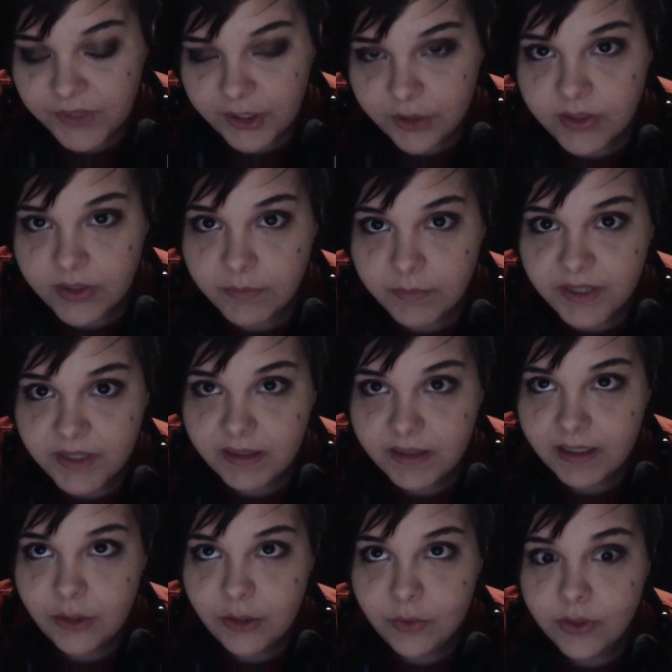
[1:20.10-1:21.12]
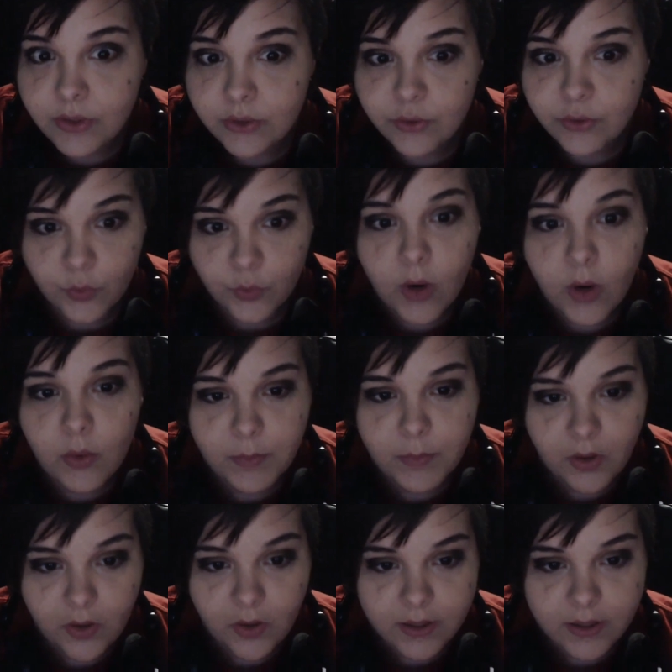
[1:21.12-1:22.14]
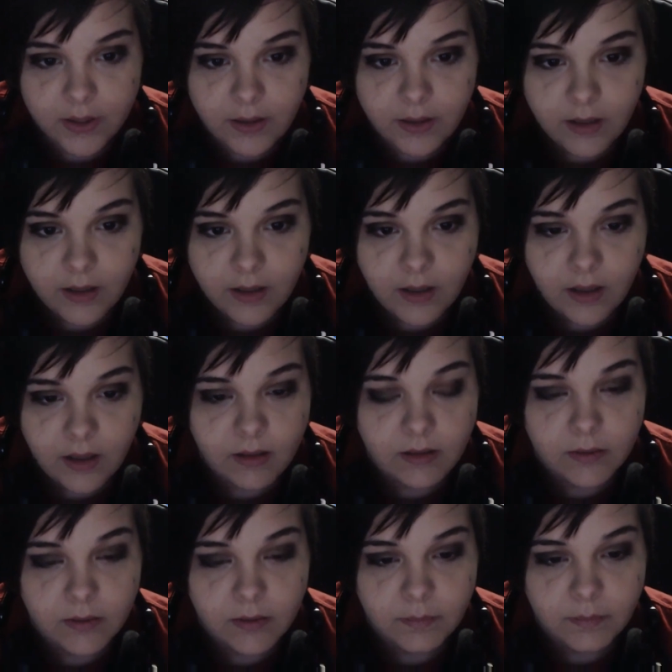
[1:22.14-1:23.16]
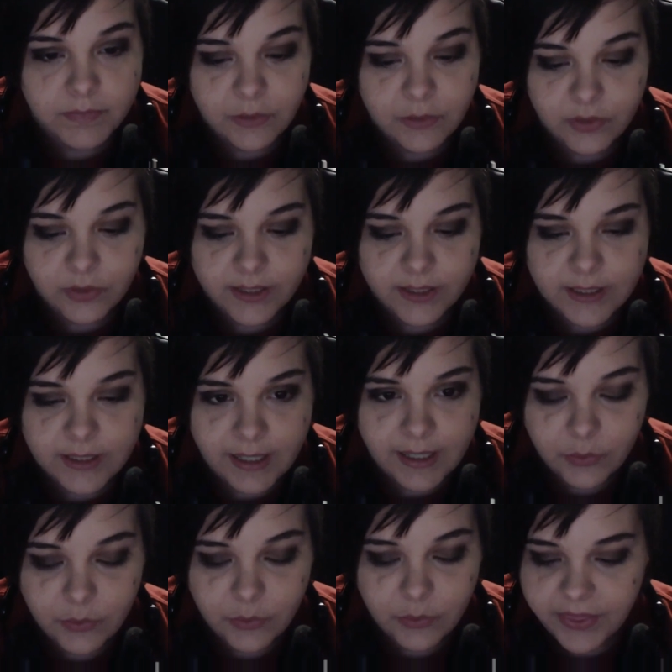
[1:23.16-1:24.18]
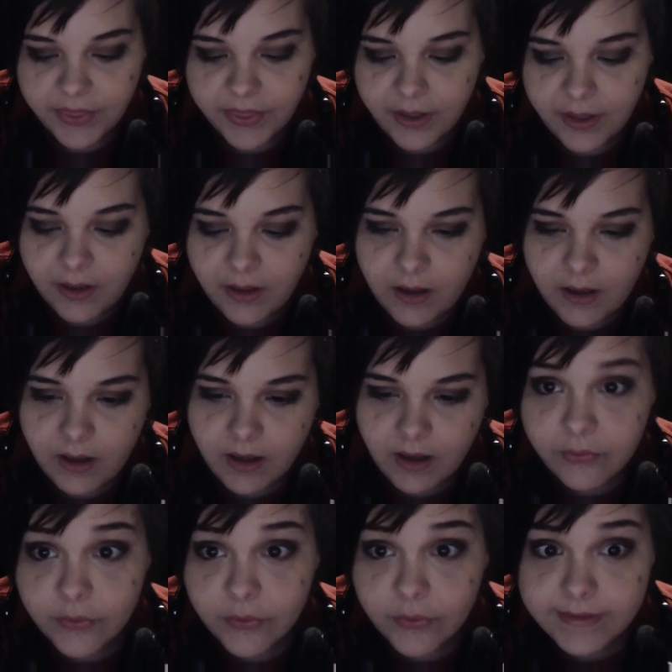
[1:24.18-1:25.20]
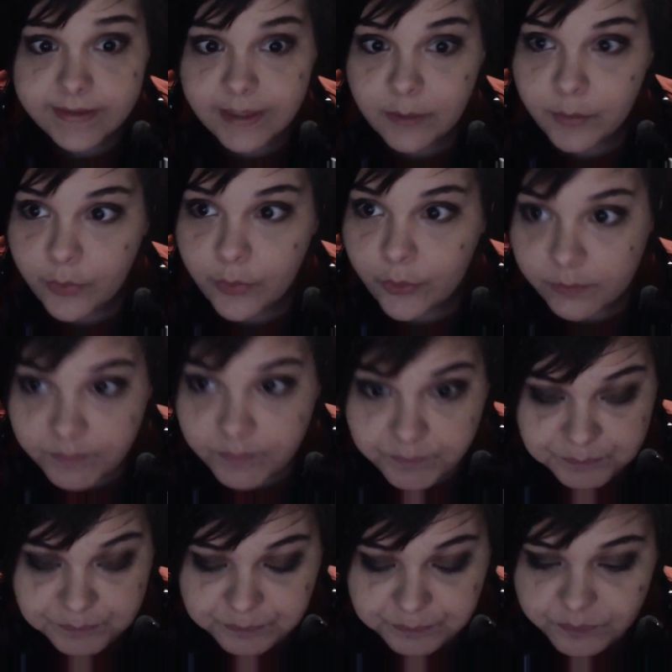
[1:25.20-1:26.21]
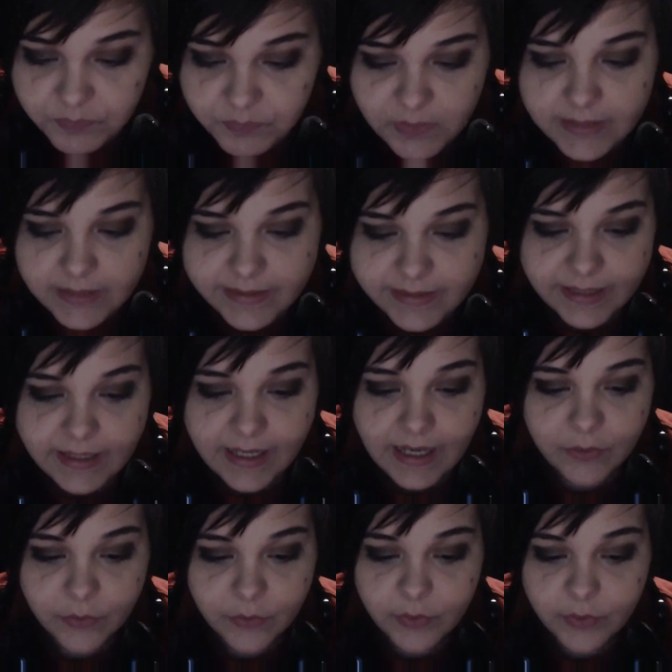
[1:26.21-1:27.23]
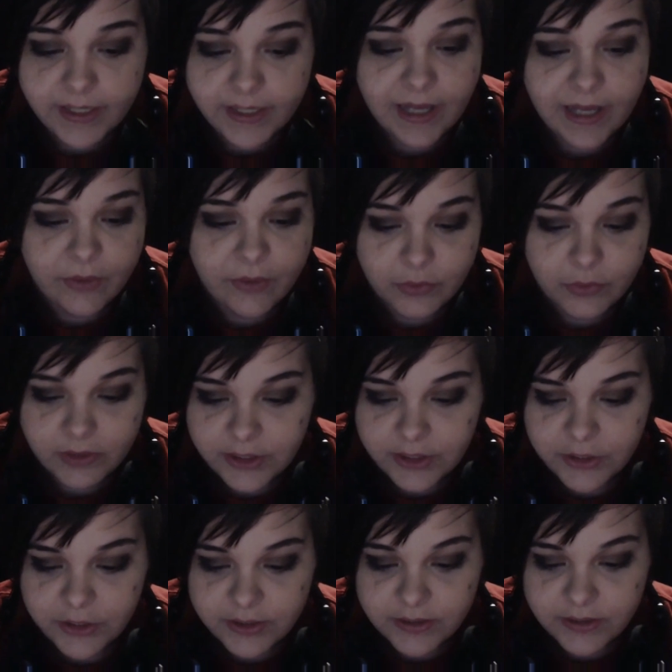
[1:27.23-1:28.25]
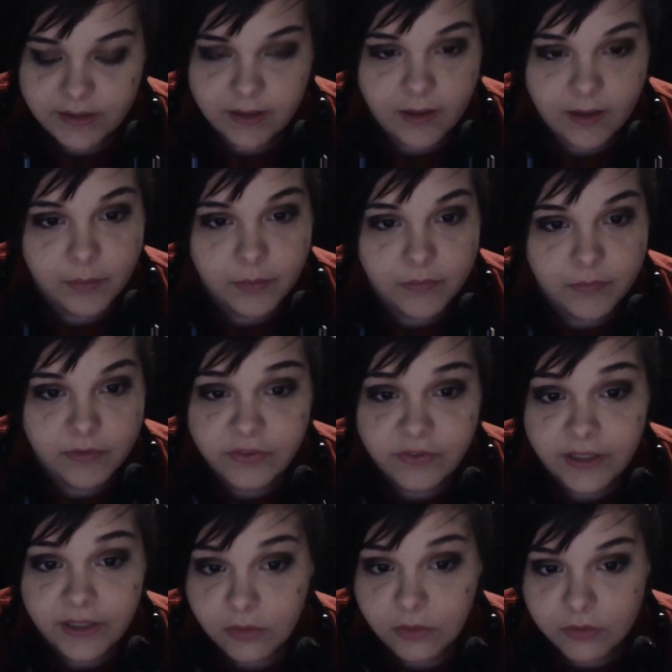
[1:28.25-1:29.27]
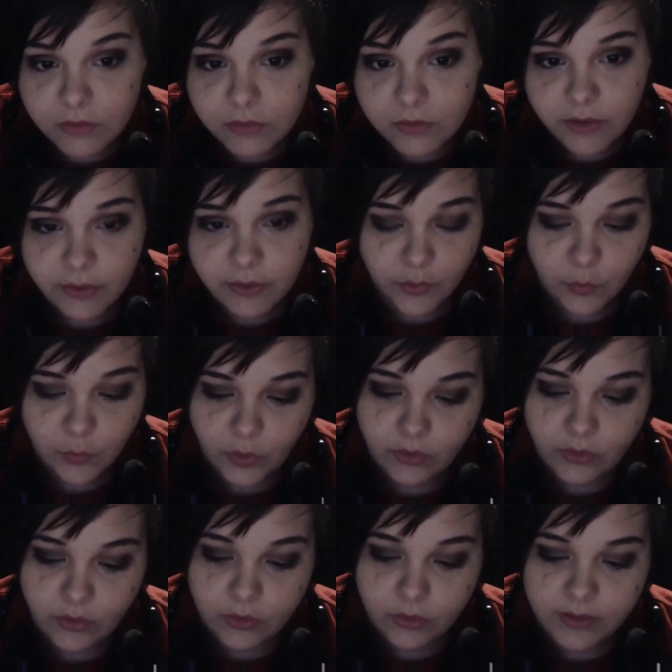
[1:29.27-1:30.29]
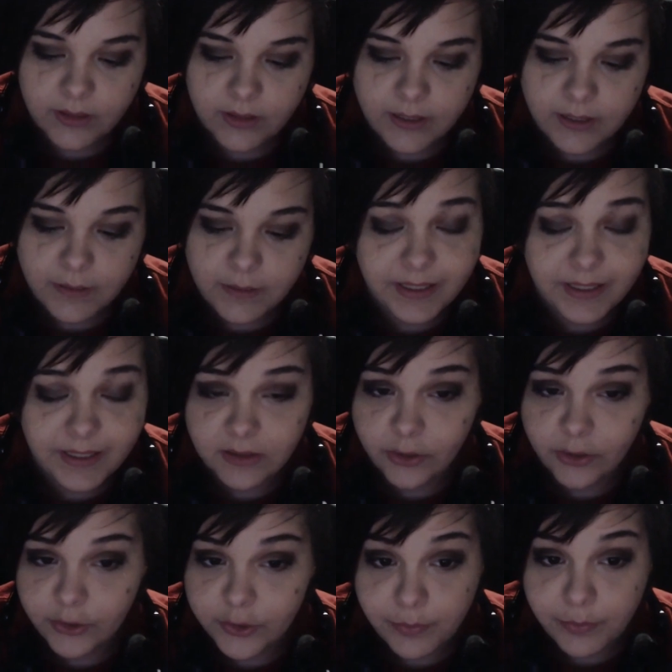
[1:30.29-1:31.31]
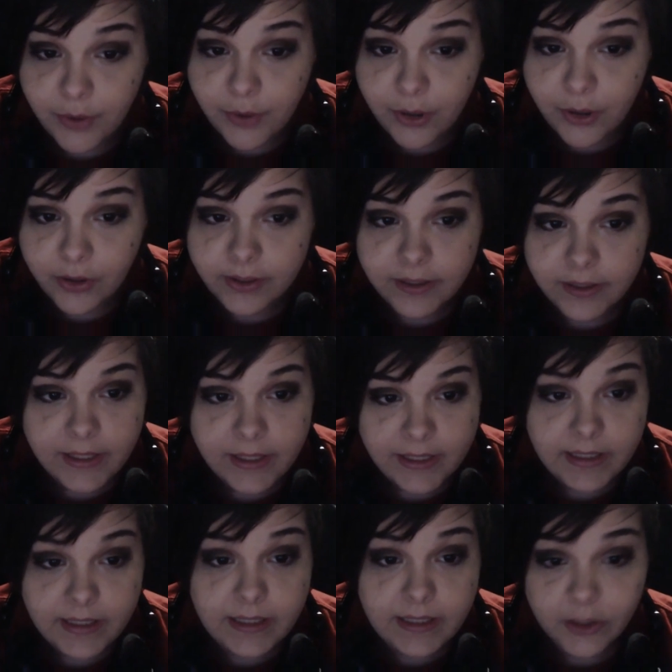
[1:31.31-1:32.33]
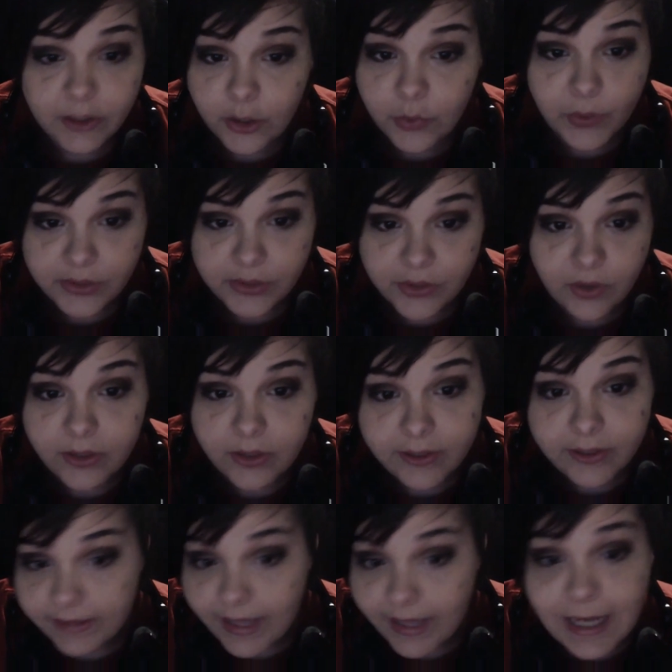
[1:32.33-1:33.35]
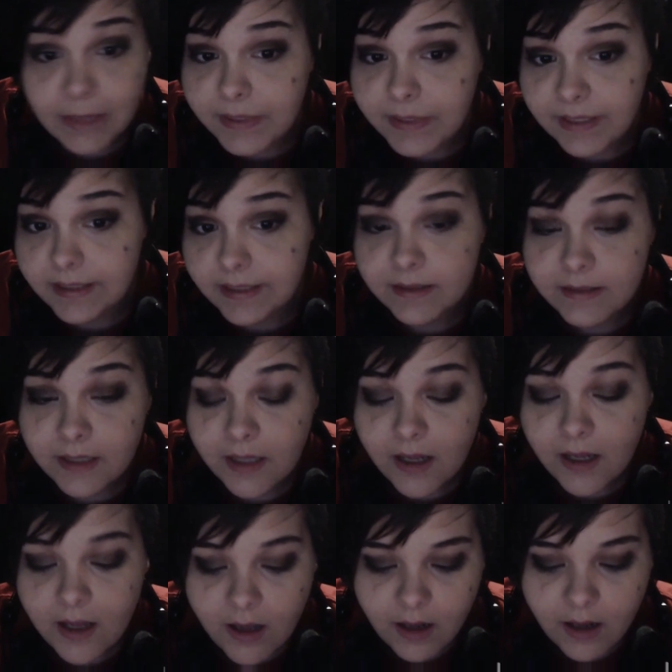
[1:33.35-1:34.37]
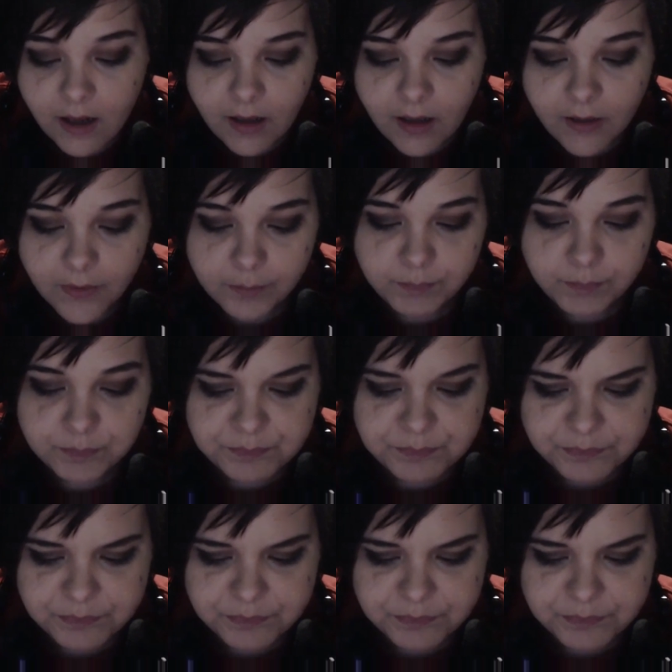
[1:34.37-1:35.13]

Something that you can draw upon and really connect with. For example, say they have a really heavy religious feel to their world. It plays a large part in the goings-on and the happenings. And